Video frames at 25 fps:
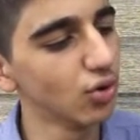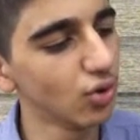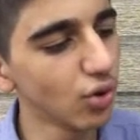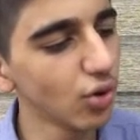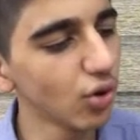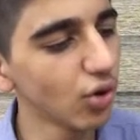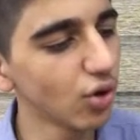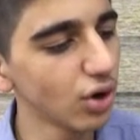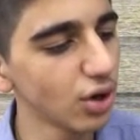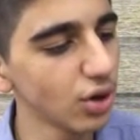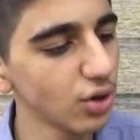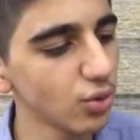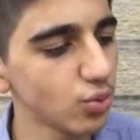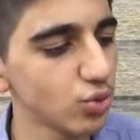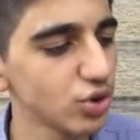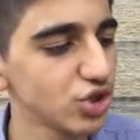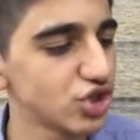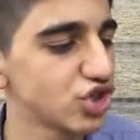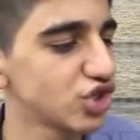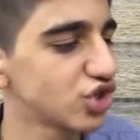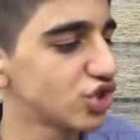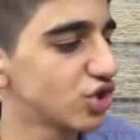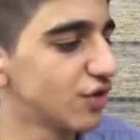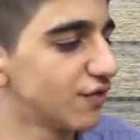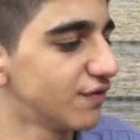or we
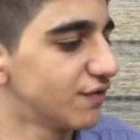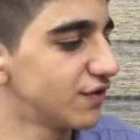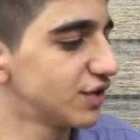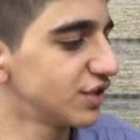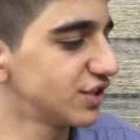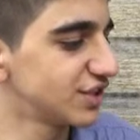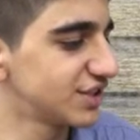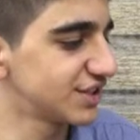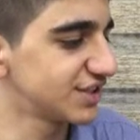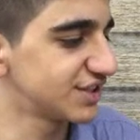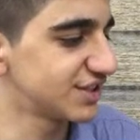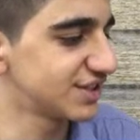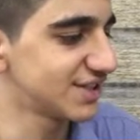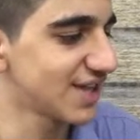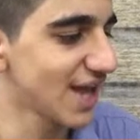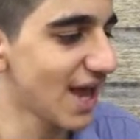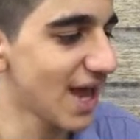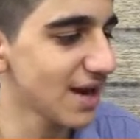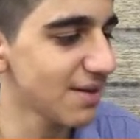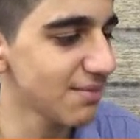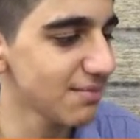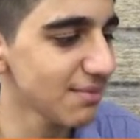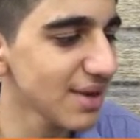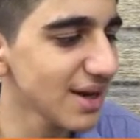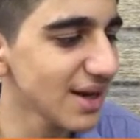should convert this
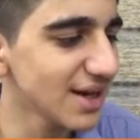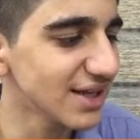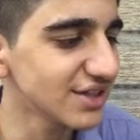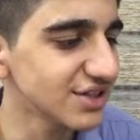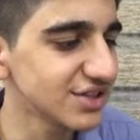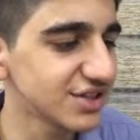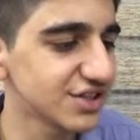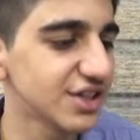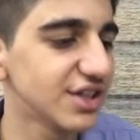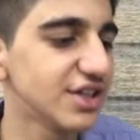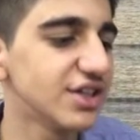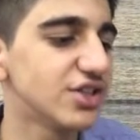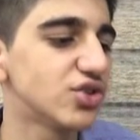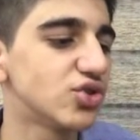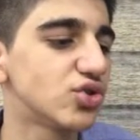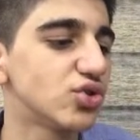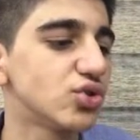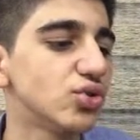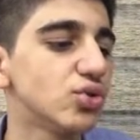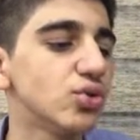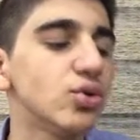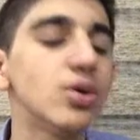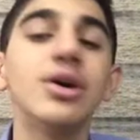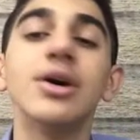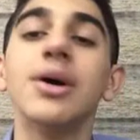10 minutes
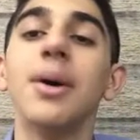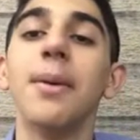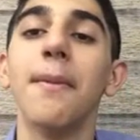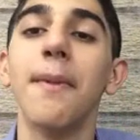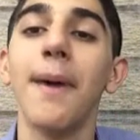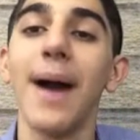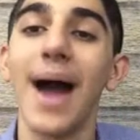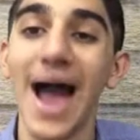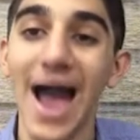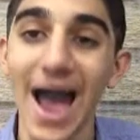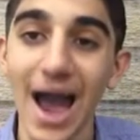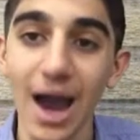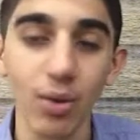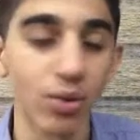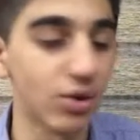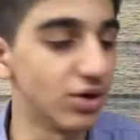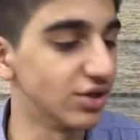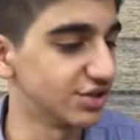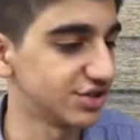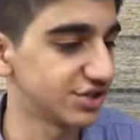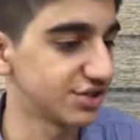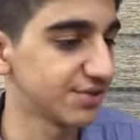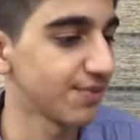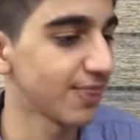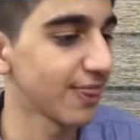into
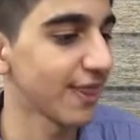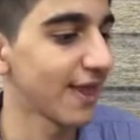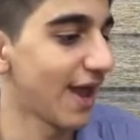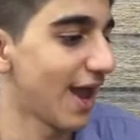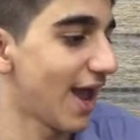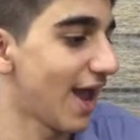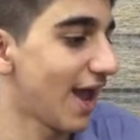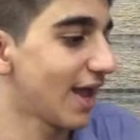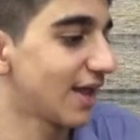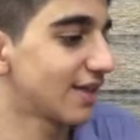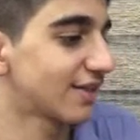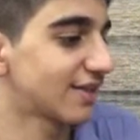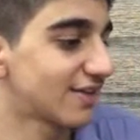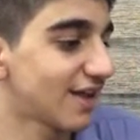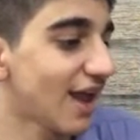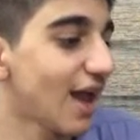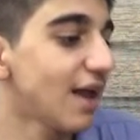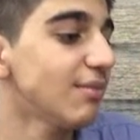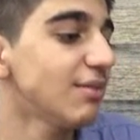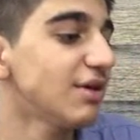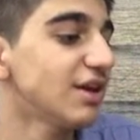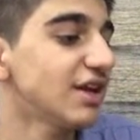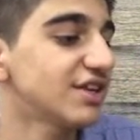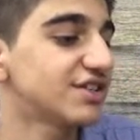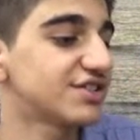hours. And
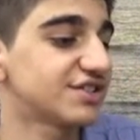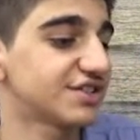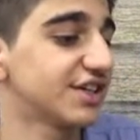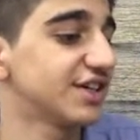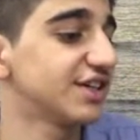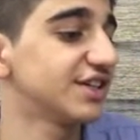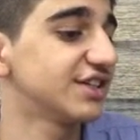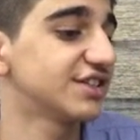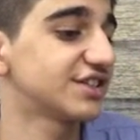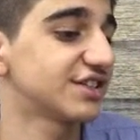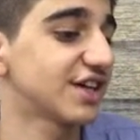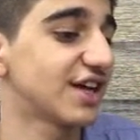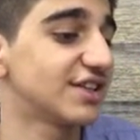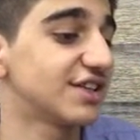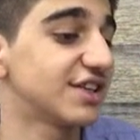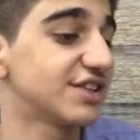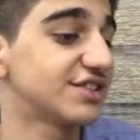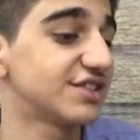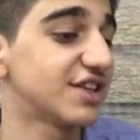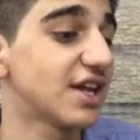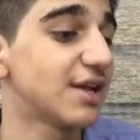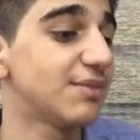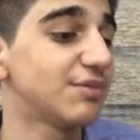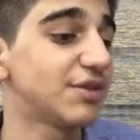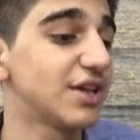10 minutes is the
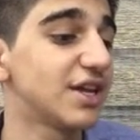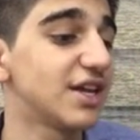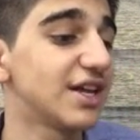same